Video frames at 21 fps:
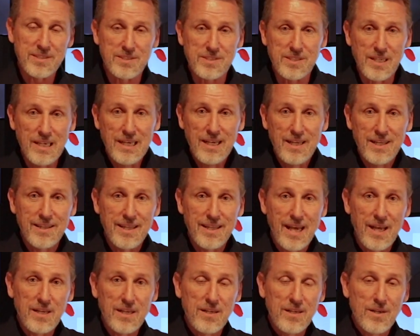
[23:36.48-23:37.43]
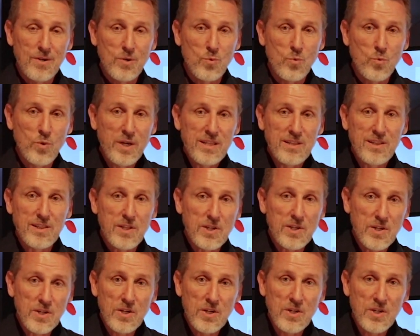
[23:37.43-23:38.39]
is that we
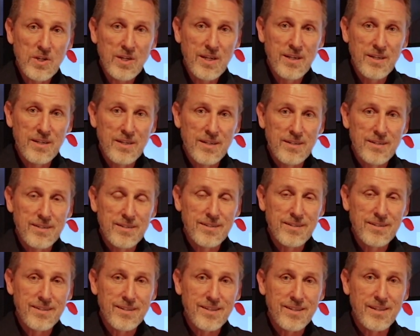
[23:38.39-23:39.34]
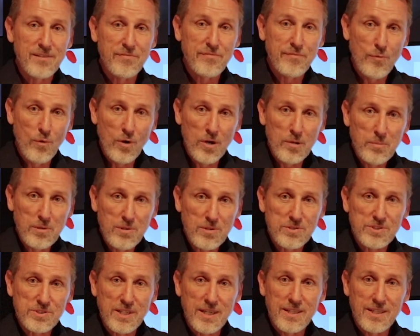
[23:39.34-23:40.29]
learn the
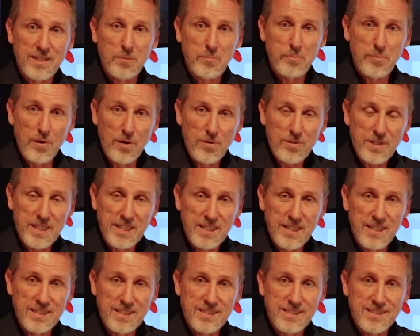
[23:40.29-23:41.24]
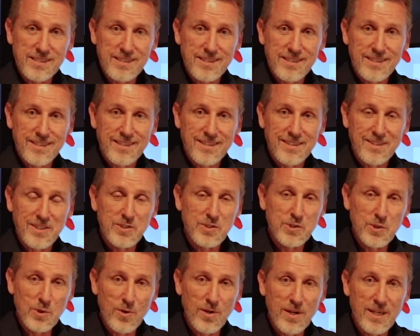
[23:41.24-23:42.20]
foibles and the brokenness, the
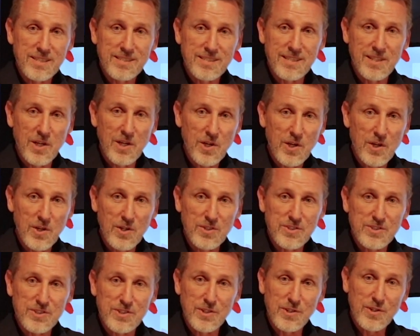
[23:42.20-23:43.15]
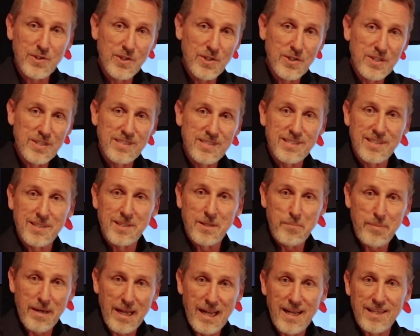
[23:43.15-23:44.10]
joys and the hurts, the goods and the
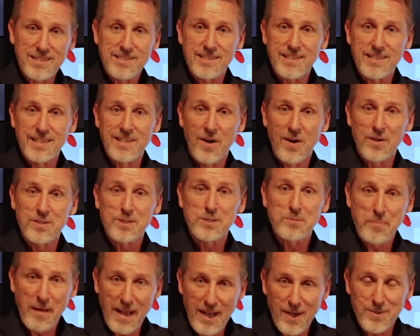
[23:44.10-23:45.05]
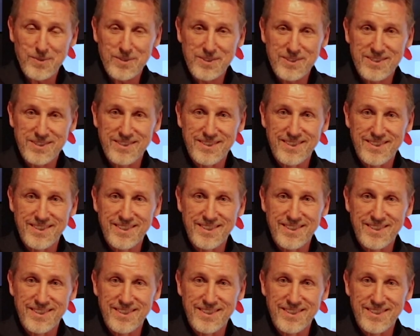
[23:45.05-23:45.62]
bads in our spouse.